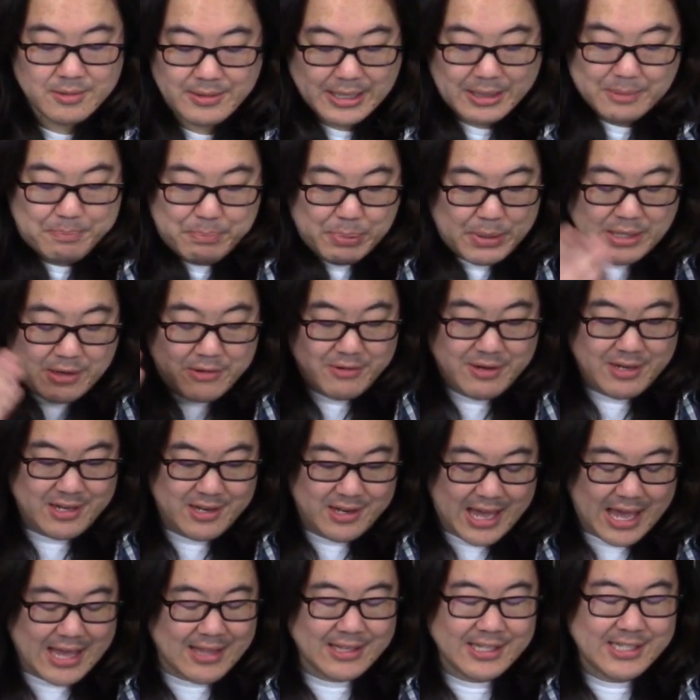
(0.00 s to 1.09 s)
Like,
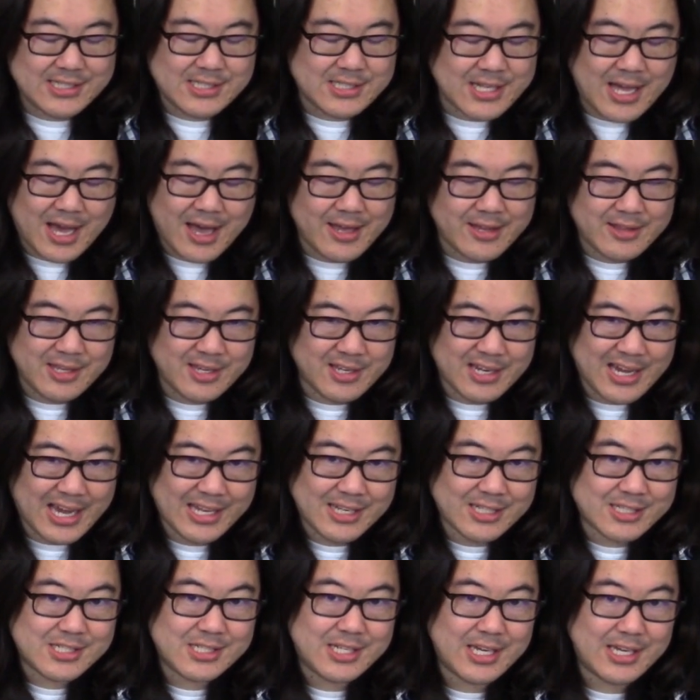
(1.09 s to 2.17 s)
period. At least not in the
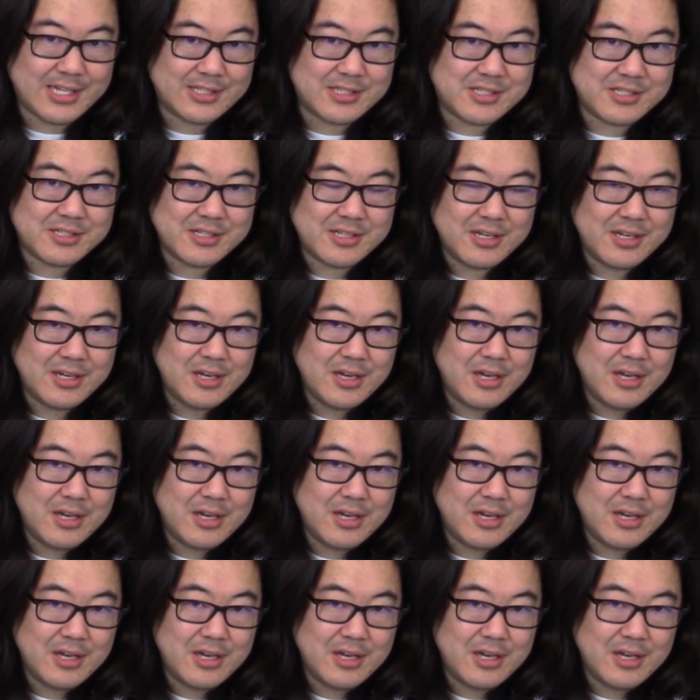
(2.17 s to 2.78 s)
United States.